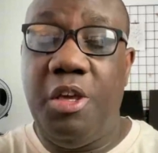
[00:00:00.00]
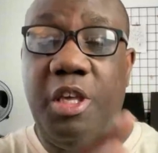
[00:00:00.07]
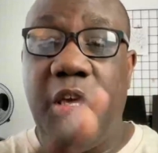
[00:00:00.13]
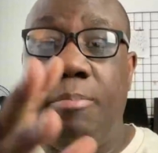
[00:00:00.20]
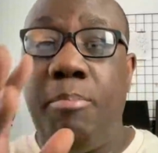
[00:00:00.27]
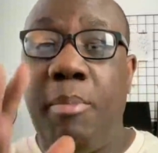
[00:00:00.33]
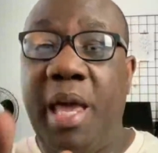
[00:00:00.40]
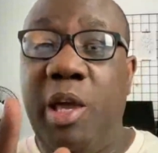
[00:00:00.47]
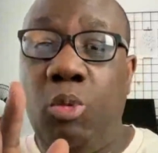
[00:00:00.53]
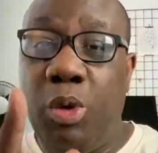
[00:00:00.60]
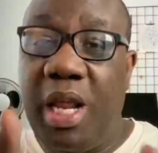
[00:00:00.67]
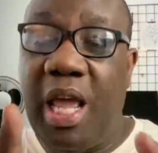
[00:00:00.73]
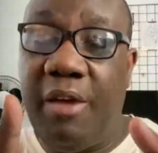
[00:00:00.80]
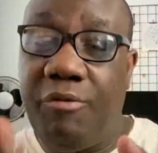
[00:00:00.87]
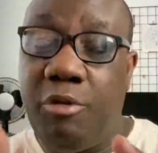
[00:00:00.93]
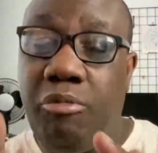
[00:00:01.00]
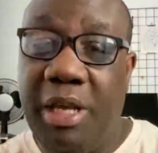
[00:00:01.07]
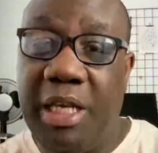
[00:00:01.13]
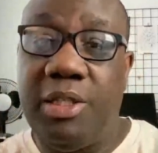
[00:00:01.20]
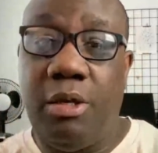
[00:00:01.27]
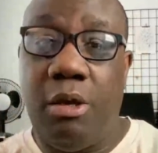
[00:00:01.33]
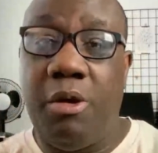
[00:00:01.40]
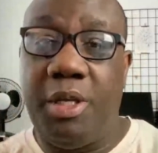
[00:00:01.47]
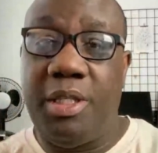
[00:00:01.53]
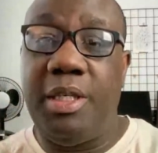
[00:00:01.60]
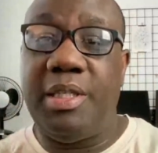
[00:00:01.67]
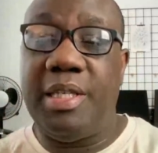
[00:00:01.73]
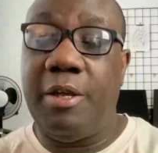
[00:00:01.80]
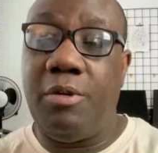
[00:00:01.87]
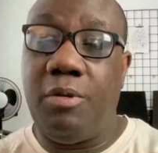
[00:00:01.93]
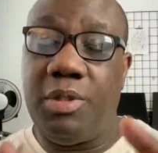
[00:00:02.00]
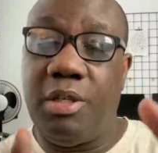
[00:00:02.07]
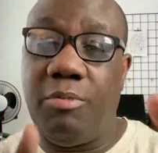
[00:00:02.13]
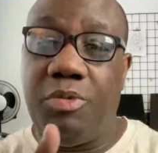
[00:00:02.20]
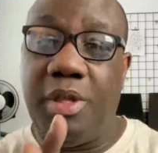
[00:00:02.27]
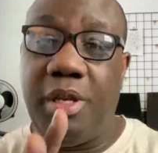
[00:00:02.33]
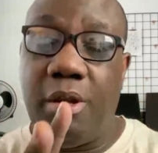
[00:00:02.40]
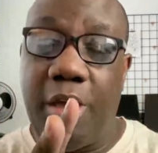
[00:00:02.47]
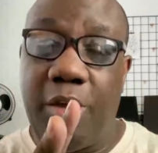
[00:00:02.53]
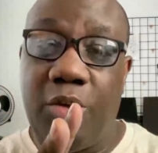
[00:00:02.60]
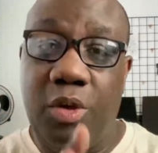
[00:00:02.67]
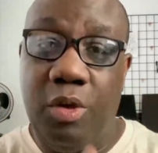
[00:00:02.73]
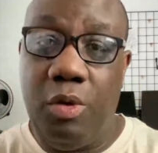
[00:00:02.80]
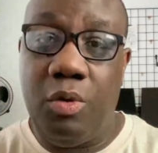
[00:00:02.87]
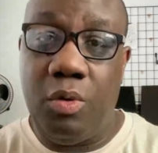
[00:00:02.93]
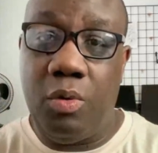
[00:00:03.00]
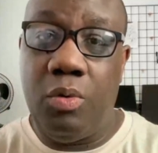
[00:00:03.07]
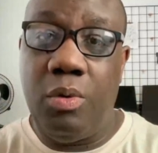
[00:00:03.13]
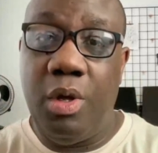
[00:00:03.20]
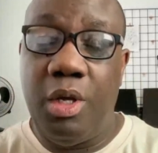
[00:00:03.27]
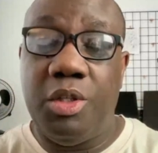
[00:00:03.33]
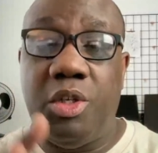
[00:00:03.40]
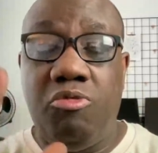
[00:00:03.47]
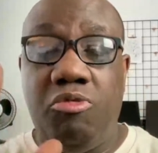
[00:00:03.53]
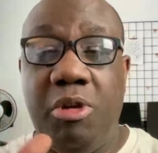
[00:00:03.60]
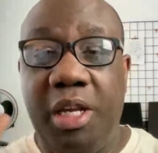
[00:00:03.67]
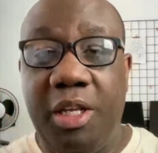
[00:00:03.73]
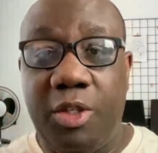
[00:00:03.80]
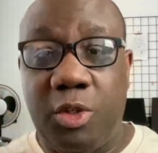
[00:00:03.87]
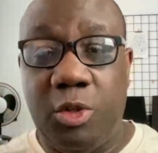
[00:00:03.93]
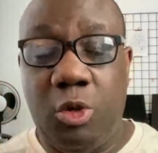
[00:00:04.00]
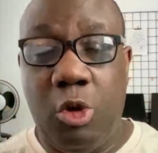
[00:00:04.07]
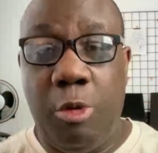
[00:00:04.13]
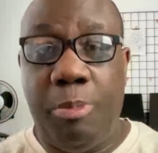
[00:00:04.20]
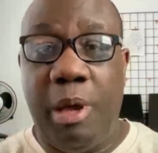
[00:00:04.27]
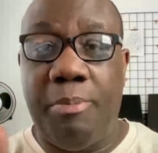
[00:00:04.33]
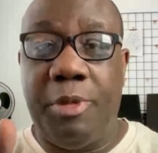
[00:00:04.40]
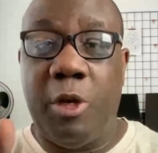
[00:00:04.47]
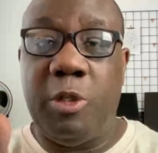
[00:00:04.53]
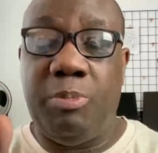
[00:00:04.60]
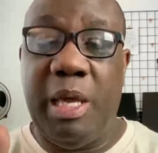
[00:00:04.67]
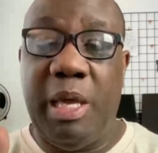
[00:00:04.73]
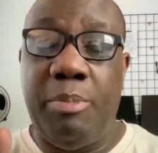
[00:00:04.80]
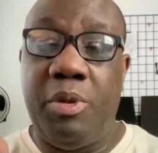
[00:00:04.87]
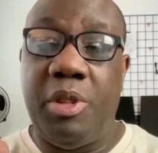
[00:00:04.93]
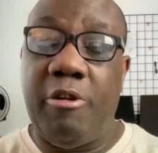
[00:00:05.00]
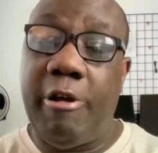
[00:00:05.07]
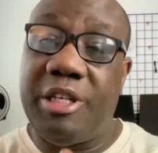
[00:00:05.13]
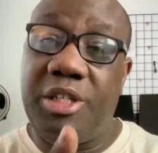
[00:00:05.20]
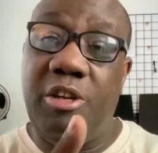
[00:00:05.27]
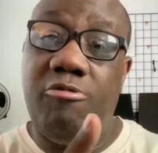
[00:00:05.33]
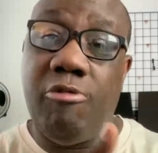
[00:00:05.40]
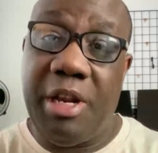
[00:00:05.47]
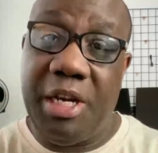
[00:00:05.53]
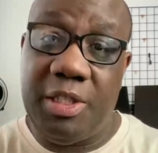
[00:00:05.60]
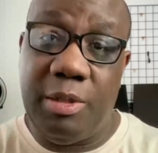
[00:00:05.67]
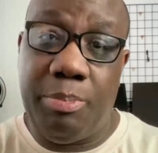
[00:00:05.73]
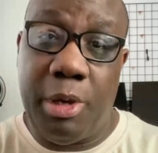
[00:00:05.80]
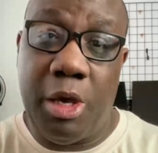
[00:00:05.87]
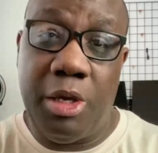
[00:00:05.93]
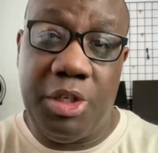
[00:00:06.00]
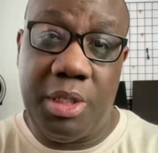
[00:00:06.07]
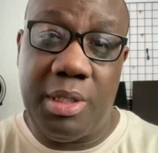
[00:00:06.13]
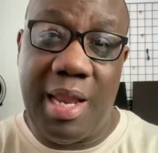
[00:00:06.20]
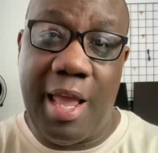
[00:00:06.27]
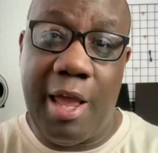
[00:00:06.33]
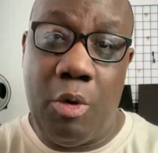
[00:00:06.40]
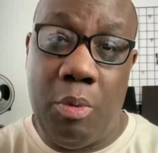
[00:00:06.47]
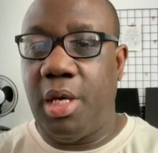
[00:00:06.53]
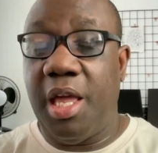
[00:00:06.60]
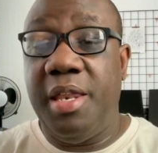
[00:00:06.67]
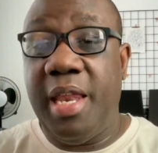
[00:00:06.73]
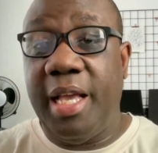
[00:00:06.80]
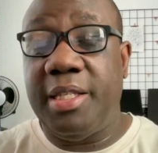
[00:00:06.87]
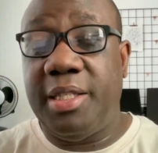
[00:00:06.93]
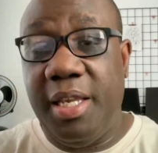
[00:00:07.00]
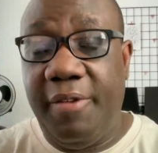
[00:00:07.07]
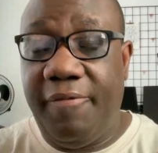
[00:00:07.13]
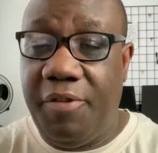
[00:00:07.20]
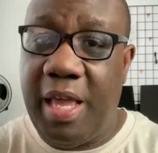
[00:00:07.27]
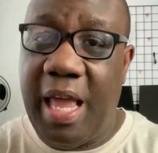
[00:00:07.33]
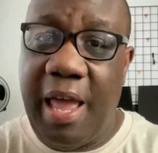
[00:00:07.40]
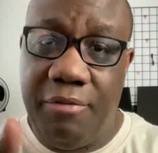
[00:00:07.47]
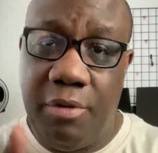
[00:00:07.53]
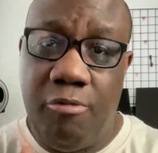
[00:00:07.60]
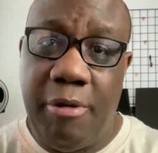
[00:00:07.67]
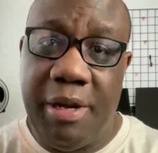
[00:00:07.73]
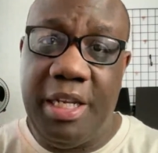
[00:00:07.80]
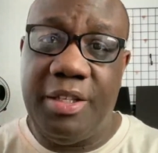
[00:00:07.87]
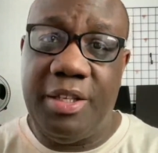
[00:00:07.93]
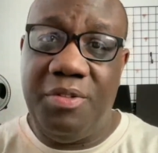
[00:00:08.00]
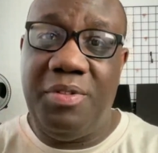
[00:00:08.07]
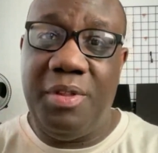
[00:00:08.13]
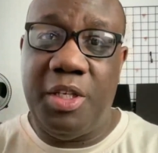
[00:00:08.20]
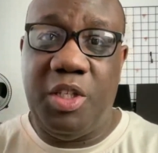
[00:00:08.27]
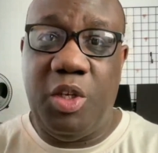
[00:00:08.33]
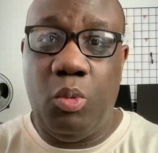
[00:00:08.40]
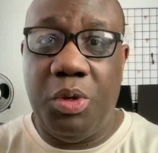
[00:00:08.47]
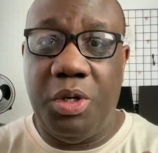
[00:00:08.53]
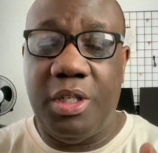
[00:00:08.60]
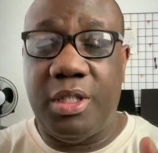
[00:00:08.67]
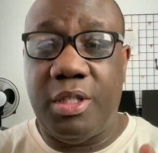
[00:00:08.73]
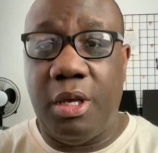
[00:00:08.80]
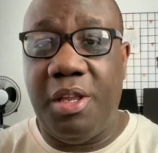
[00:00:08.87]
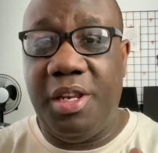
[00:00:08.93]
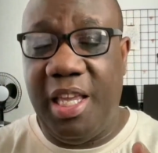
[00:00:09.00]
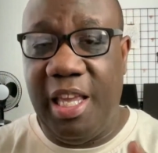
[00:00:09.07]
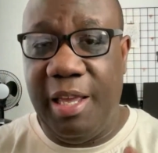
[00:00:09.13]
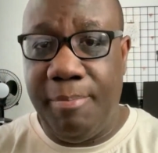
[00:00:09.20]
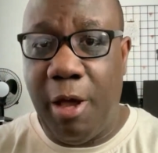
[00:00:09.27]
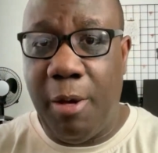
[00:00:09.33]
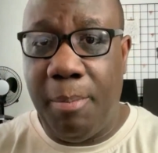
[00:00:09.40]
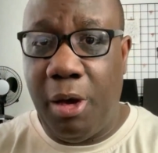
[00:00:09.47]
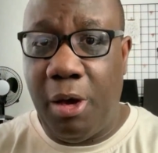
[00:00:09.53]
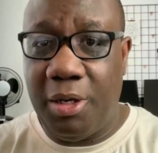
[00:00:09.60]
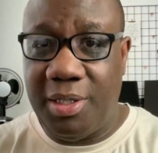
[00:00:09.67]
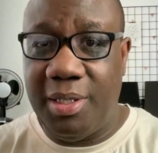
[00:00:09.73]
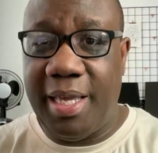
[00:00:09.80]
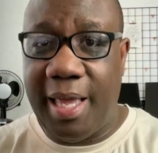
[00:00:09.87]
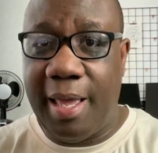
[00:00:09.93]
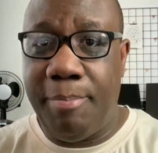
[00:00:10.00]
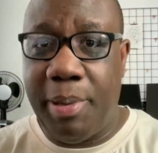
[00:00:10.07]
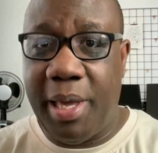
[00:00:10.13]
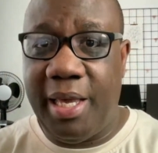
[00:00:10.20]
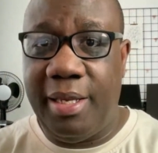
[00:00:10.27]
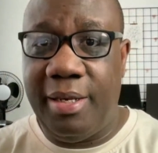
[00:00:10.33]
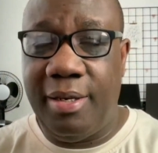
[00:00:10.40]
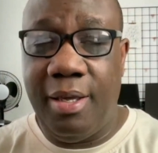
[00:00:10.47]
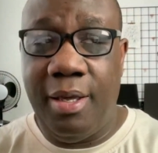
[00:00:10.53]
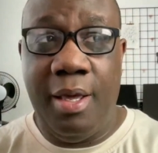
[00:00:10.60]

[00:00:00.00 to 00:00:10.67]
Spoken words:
you may want to have a retargeted ad on something like Google to really scoop up those people that are actually ready to purchase now. And next, and if you haven't already done this, you want to start an email marketing campaign.